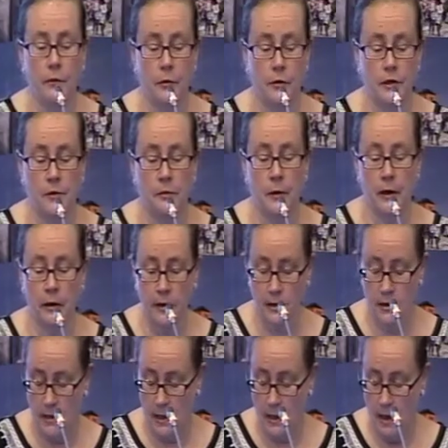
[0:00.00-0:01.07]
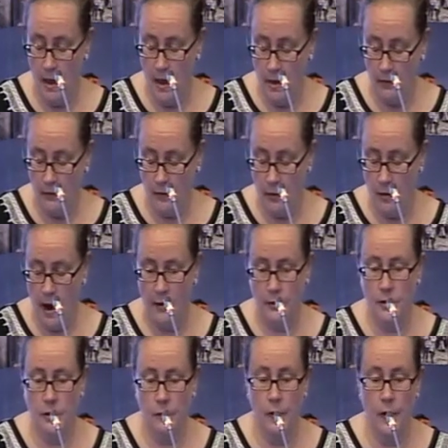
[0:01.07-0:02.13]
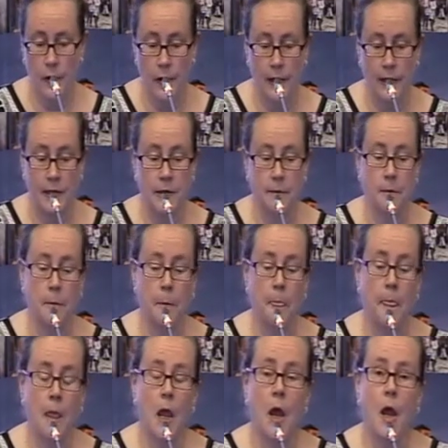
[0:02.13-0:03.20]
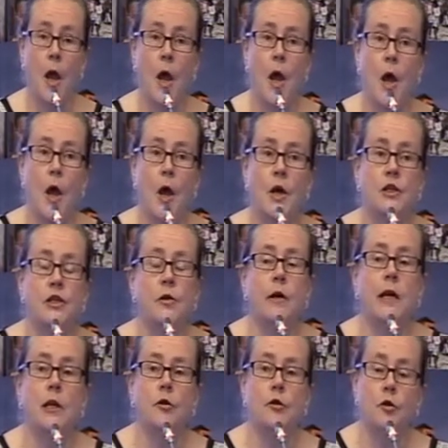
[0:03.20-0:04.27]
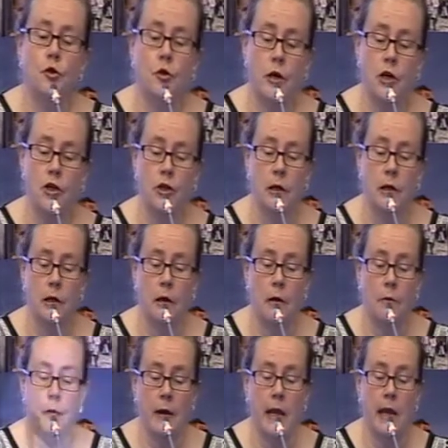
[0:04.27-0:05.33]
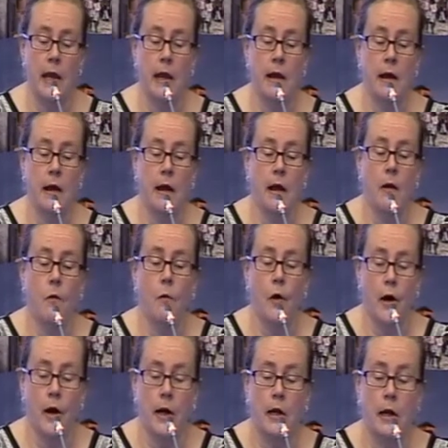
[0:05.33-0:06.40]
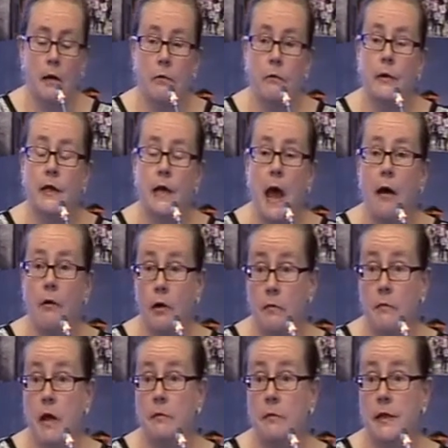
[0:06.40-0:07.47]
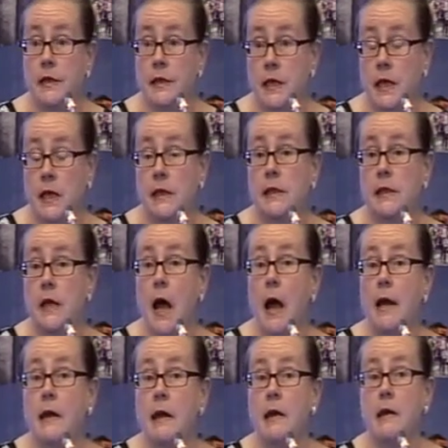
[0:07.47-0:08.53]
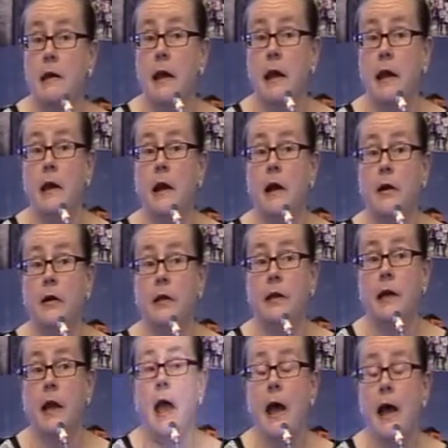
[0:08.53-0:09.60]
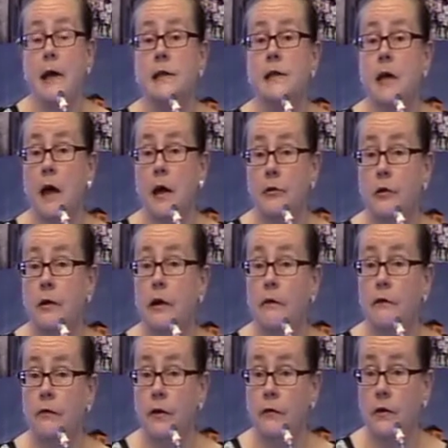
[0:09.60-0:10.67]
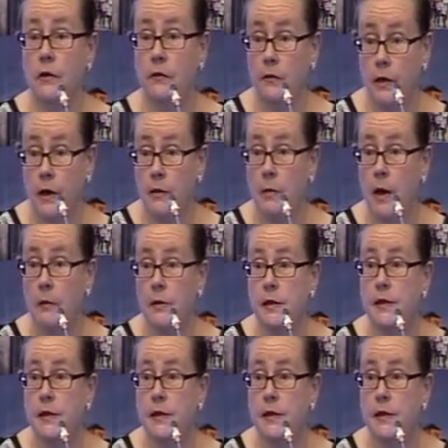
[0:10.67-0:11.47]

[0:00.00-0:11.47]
prosperity throughout the world. So in nutrition, we work with our member states. The IAEA currently has 153 member